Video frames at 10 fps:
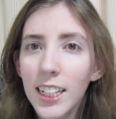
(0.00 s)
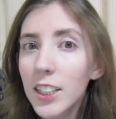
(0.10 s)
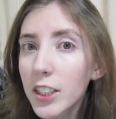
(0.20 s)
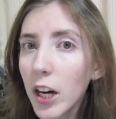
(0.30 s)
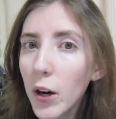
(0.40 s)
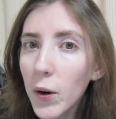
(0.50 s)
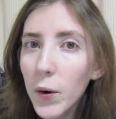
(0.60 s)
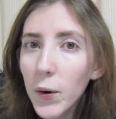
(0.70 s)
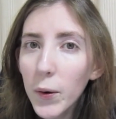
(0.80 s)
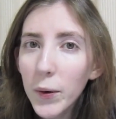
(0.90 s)

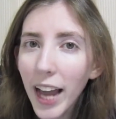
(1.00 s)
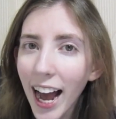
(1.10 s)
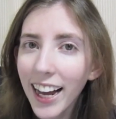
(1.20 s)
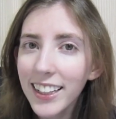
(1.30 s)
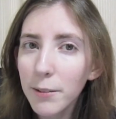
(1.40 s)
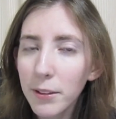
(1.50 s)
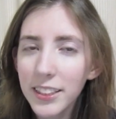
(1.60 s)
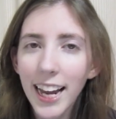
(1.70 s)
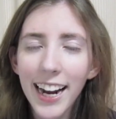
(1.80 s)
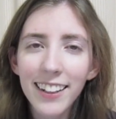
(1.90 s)
So yeah, the
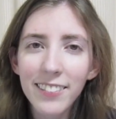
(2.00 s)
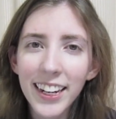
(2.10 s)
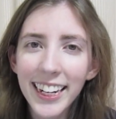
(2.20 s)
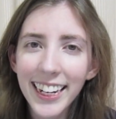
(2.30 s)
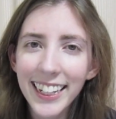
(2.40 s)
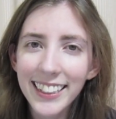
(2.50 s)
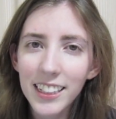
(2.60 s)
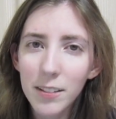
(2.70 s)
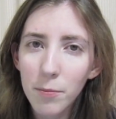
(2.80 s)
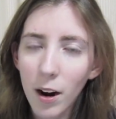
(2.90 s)
most
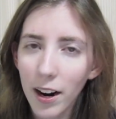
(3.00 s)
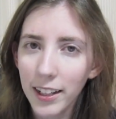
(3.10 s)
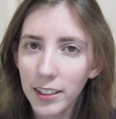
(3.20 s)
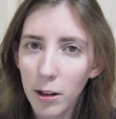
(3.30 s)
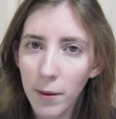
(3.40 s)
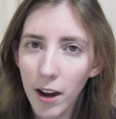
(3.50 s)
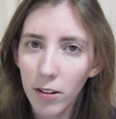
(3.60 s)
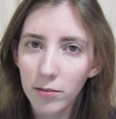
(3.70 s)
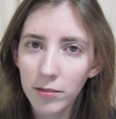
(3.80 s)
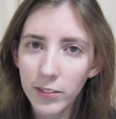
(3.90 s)
aggravating part
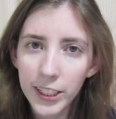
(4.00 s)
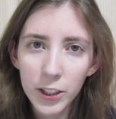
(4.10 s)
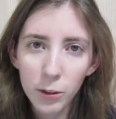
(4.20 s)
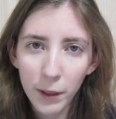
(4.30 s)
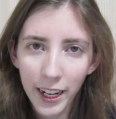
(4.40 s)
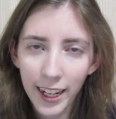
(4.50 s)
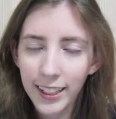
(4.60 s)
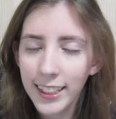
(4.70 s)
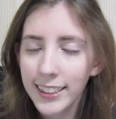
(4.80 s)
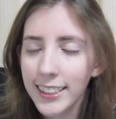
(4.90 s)
about living in
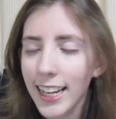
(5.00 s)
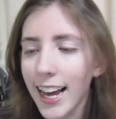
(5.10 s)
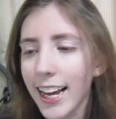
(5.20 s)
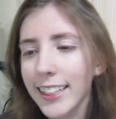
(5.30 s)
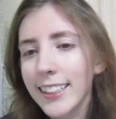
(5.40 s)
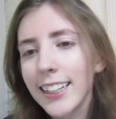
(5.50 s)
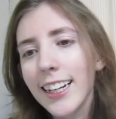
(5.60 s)
Japan is that